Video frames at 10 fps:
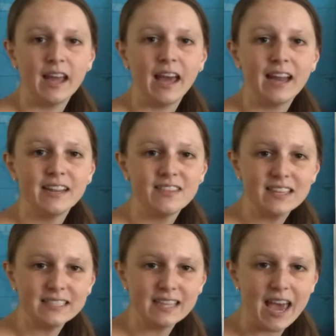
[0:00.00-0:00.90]
and in
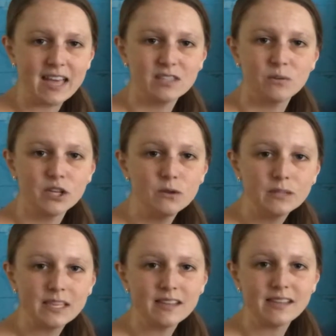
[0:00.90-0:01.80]
this case we're
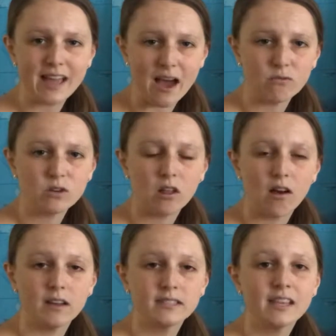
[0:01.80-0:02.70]
using the noun
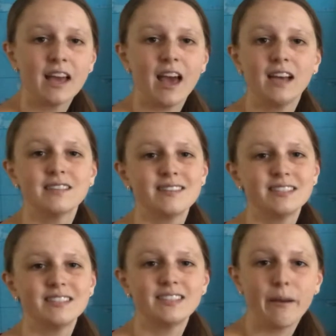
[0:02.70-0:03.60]
clause as the
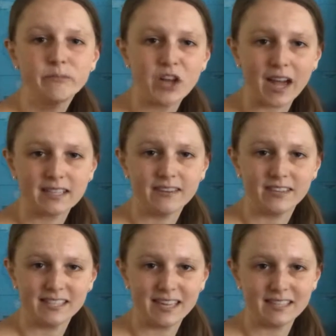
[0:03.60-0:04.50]
subject of
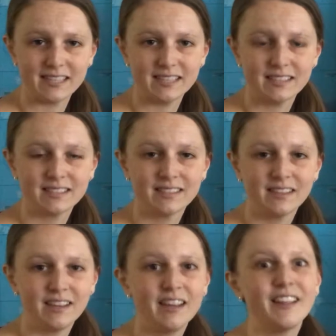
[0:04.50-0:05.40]
a sentence.
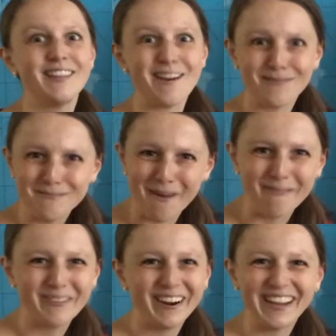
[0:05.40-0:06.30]
Now
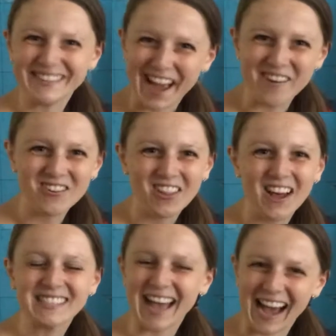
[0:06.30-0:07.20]
remember, a noun
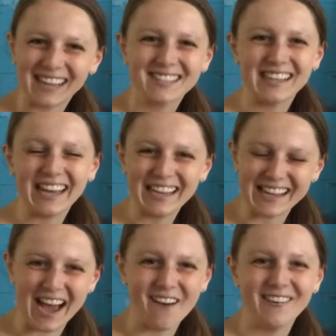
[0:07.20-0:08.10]
clause acts like a
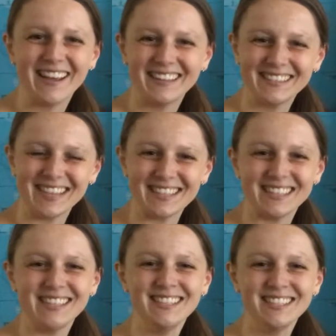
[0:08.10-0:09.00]
noun in a
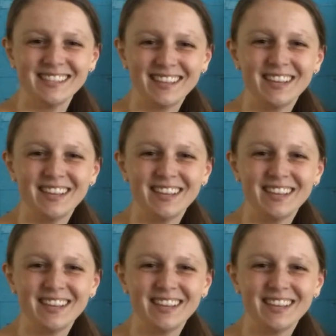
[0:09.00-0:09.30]
sentence,